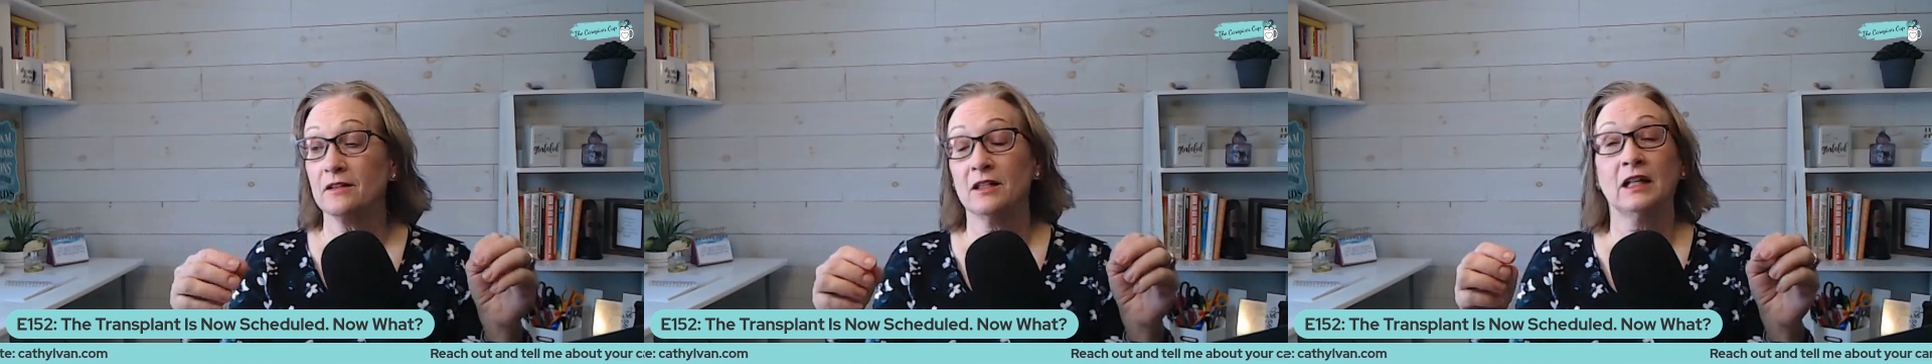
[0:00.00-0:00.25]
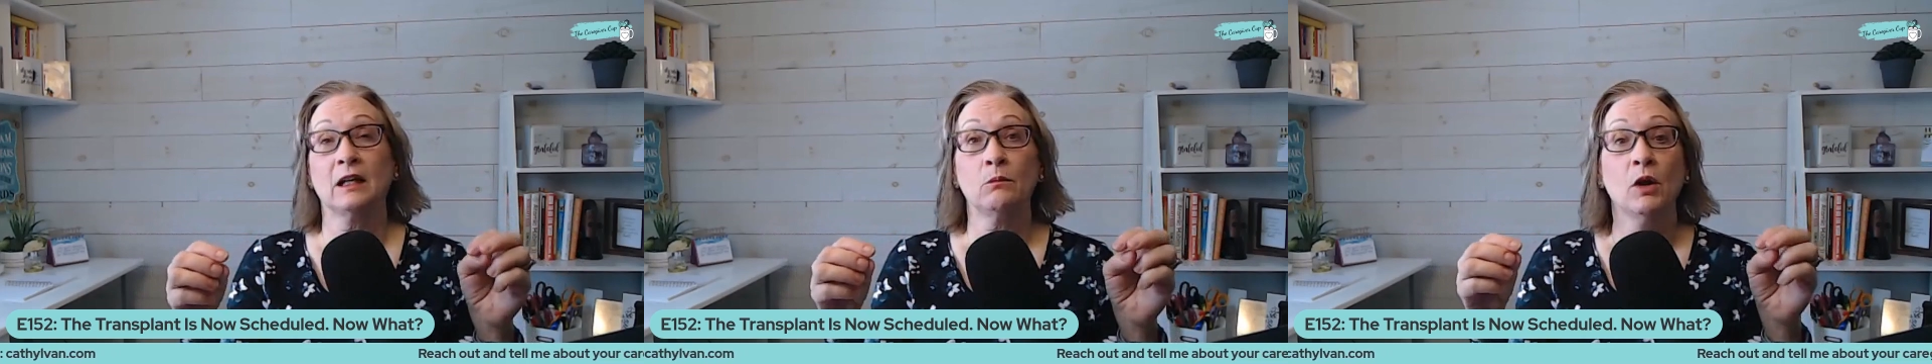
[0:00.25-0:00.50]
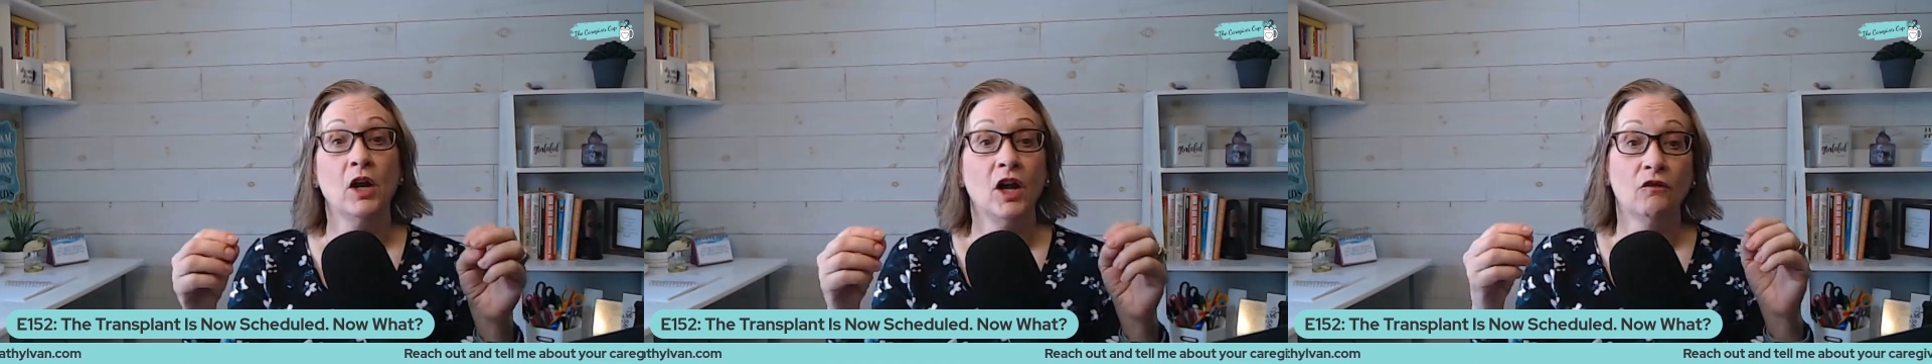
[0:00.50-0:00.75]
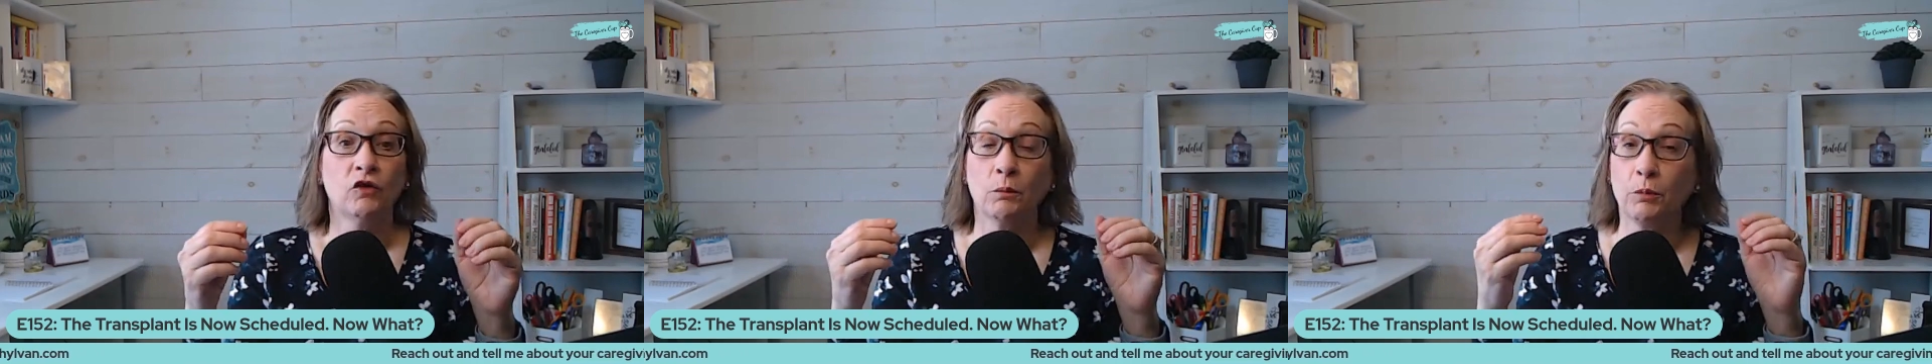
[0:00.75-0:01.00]
team
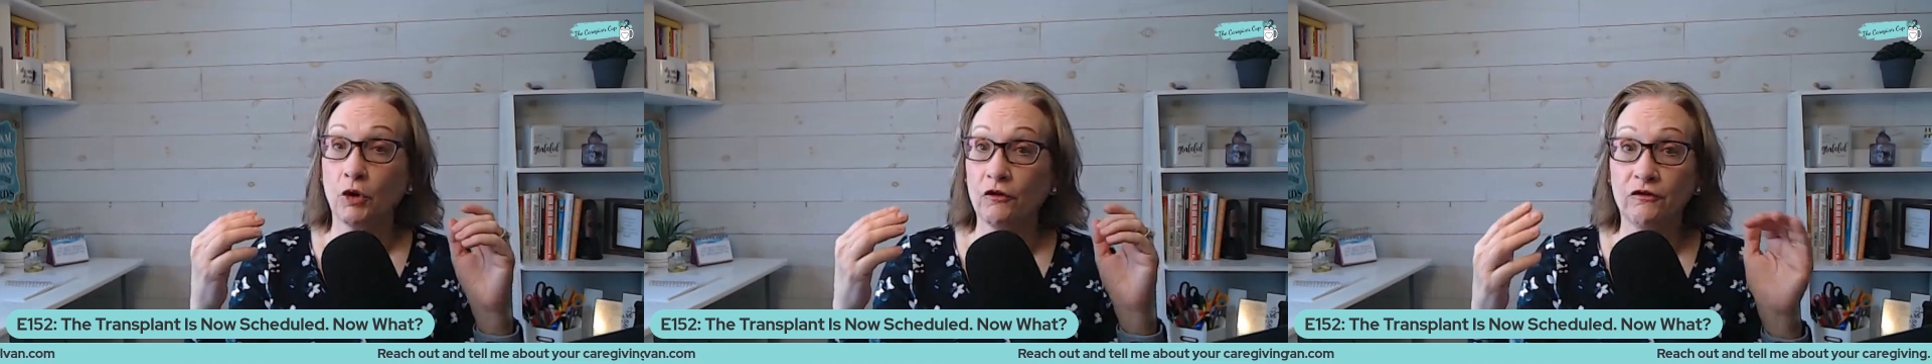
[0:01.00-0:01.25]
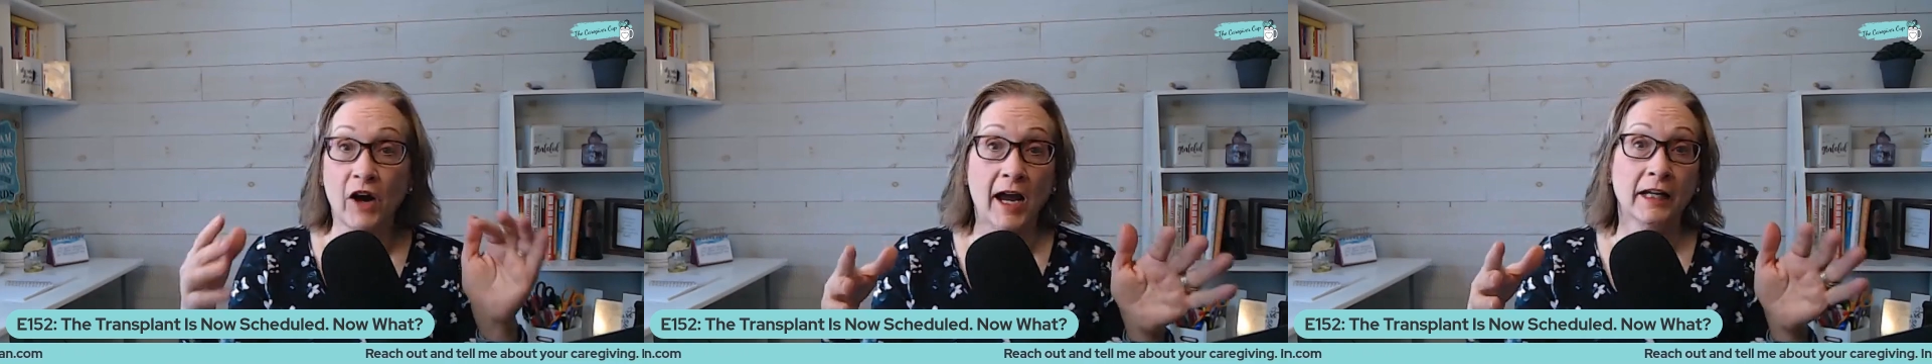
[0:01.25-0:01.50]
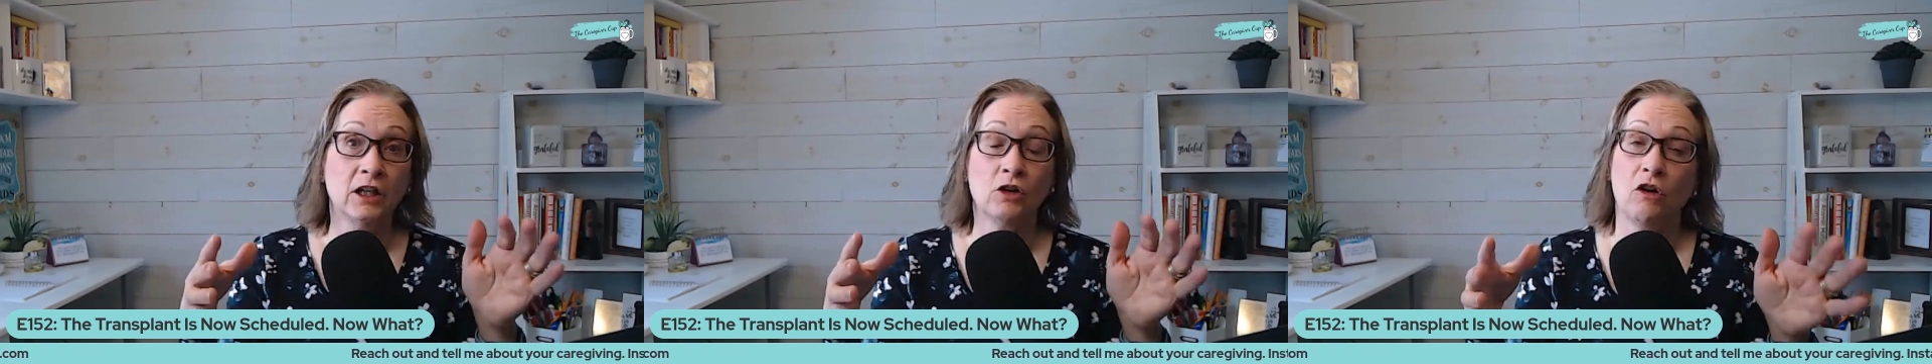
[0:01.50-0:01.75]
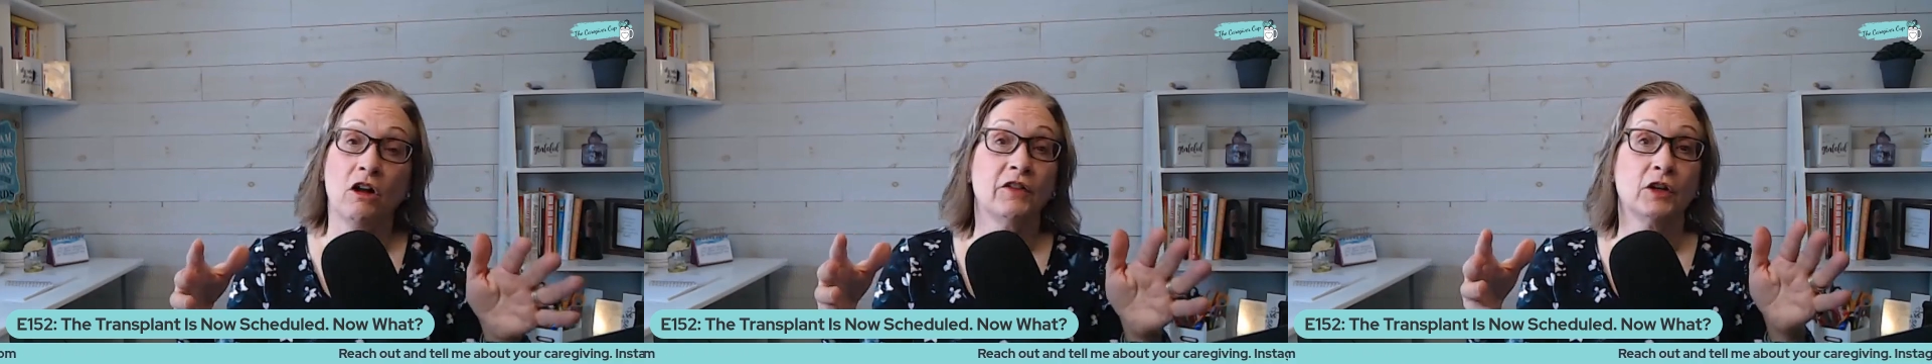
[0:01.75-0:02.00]
for providing
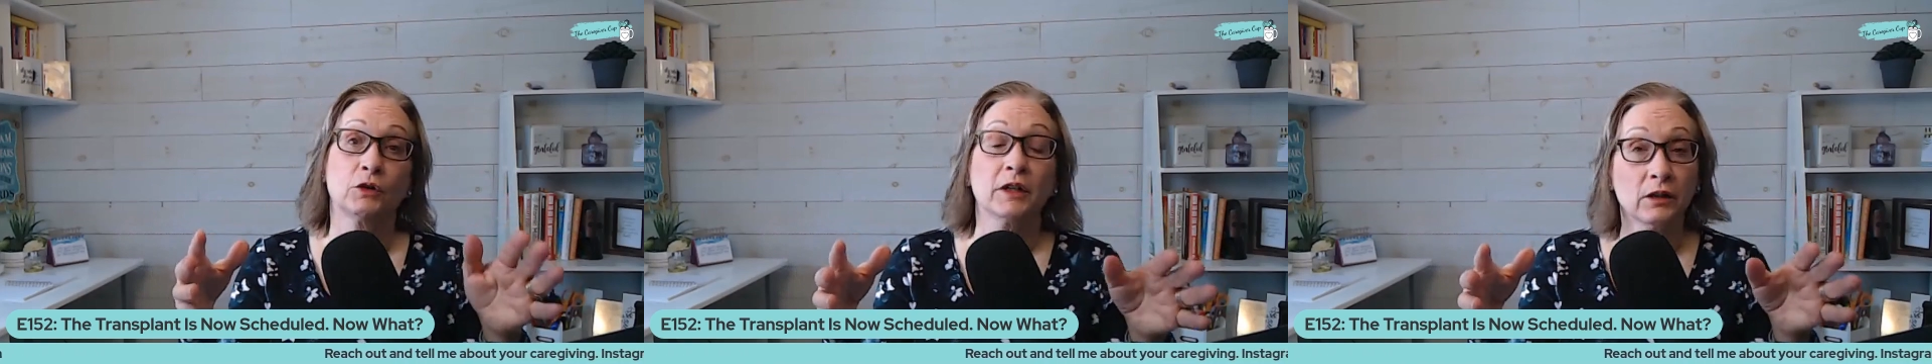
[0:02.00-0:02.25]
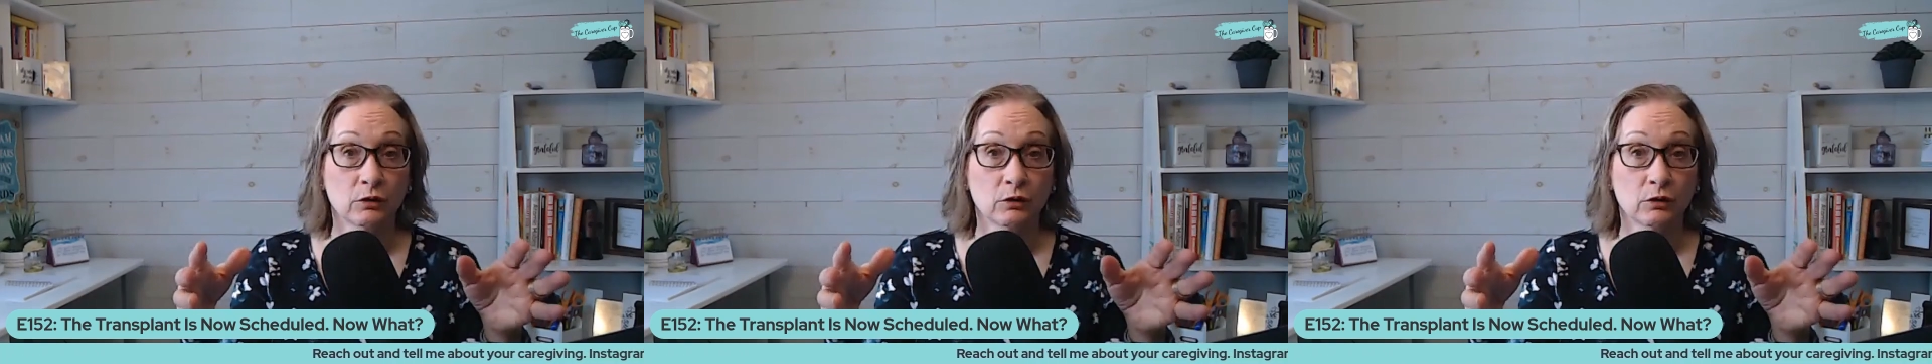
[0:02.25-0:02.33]
all the great